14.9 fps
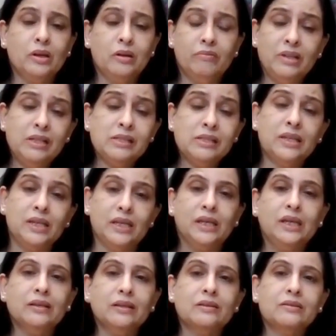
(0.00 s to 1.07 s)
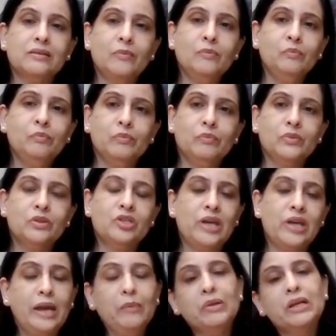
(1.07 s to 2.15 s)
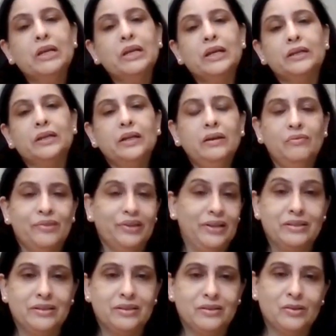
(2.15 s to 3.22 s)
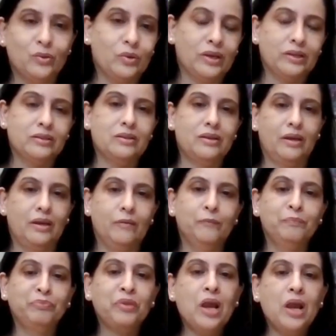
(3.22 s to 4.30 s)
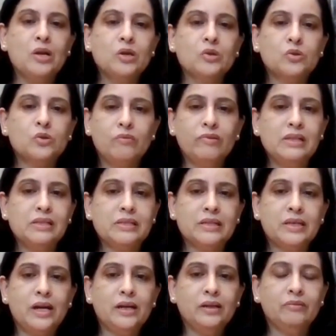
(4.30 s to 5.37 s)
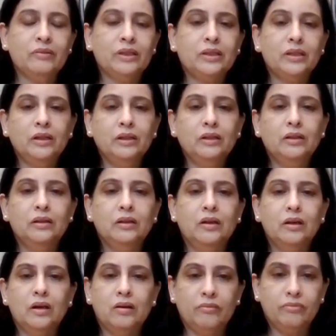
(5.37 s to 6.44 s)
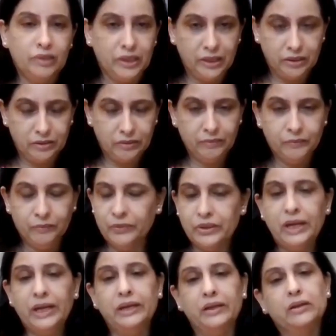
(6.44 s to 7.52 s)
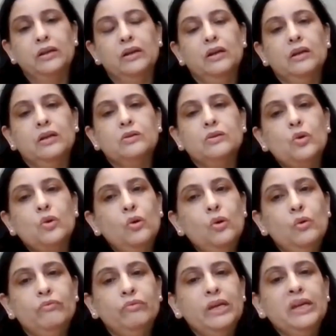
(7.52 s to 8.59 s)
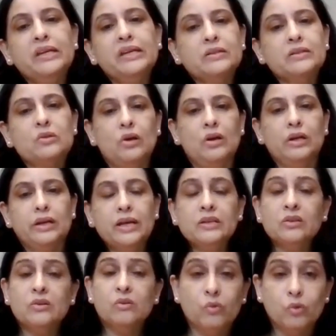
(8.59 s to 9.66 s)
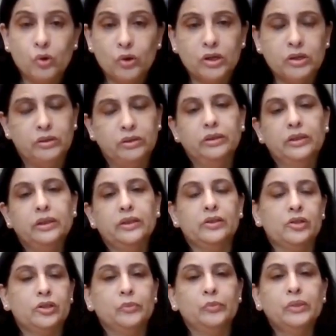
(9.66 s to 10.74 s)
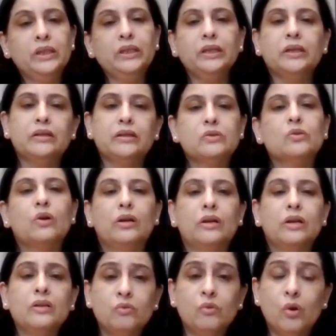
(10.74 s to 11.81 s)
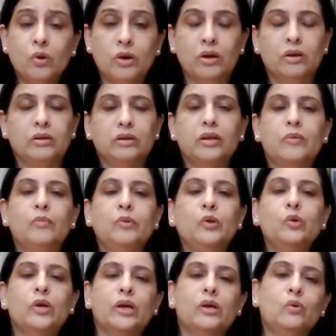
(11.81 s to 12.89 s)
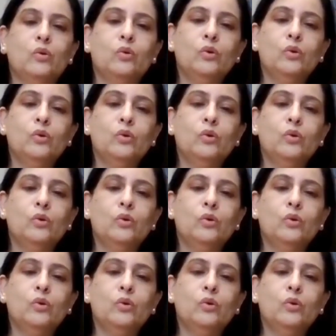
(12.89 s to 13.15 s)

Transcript: we'll see some time related phrases, you can say. So we'll start with a week, right? So week is called as Woche. In German, it is called as Woche, WOCHE.